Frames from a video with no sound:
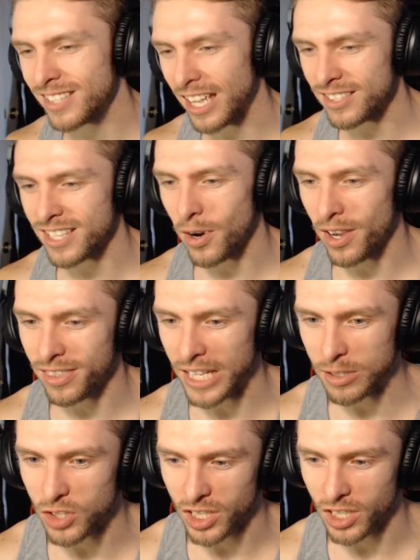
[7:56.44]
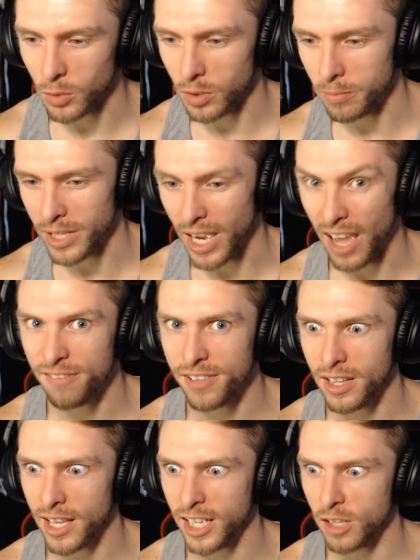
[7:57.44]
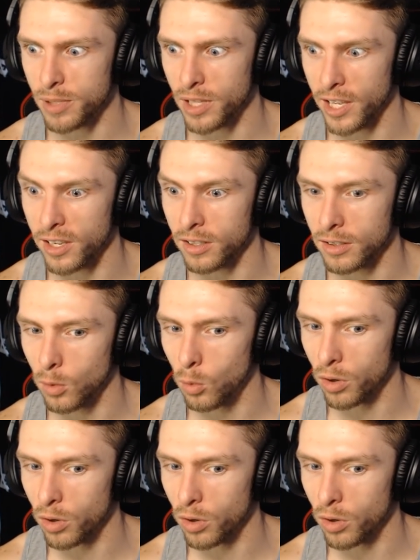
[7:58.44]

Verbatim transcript: That's how I think Chica would be. I feel like it'd be like